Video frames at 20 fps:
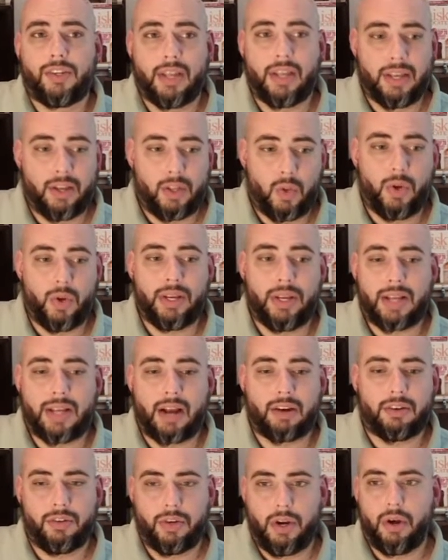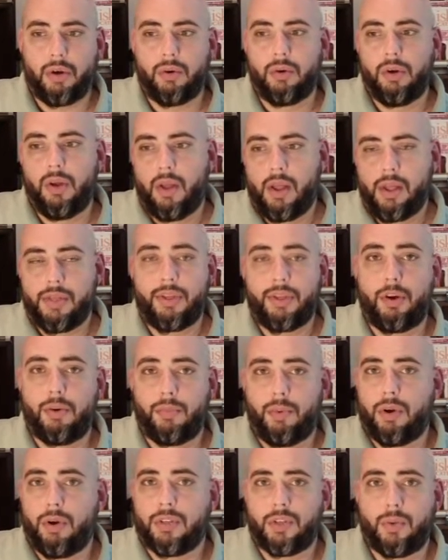including Doctor No,
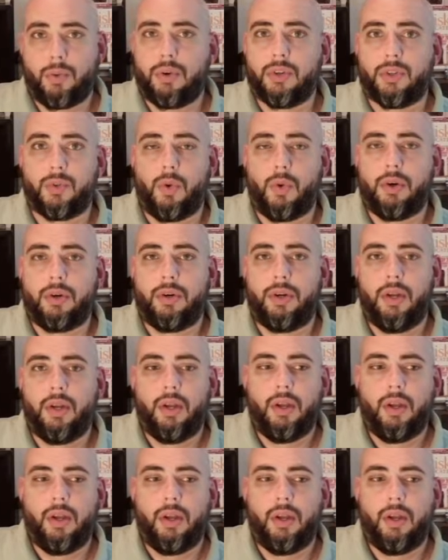Thunderball is the worst one.